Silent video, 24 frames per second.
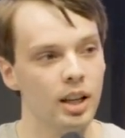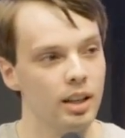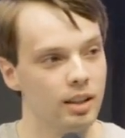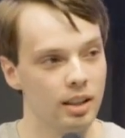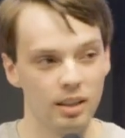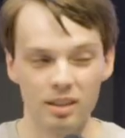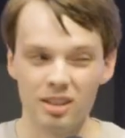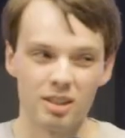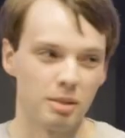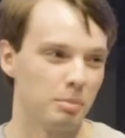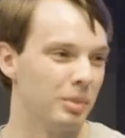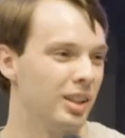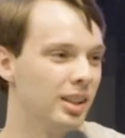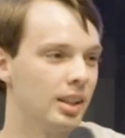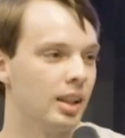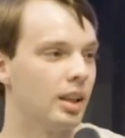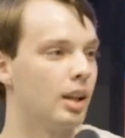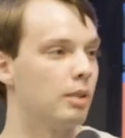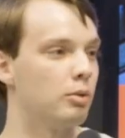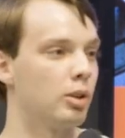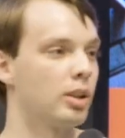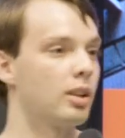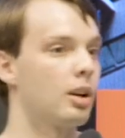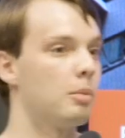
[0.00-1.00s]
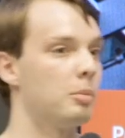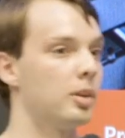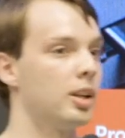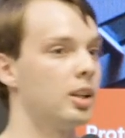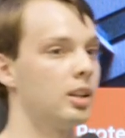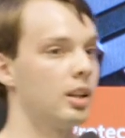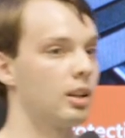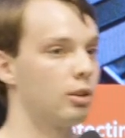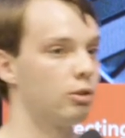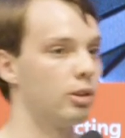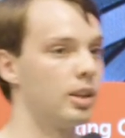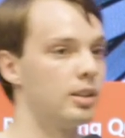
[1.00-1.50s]
That doesn't mean that every company
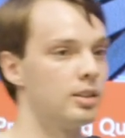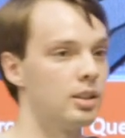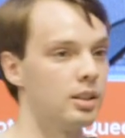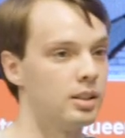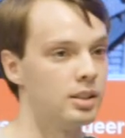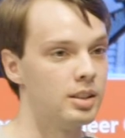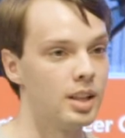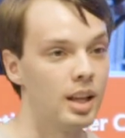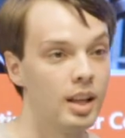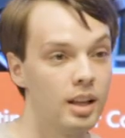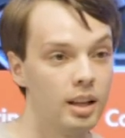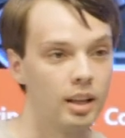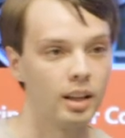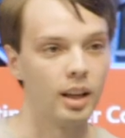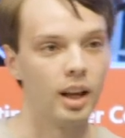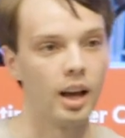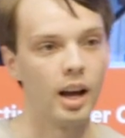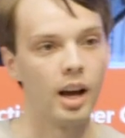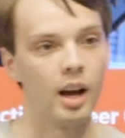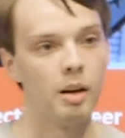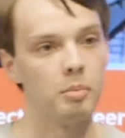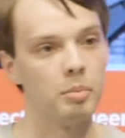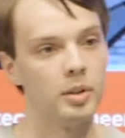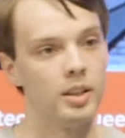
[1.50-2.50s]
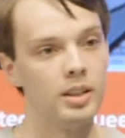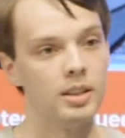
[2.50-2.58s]
that creates a dating app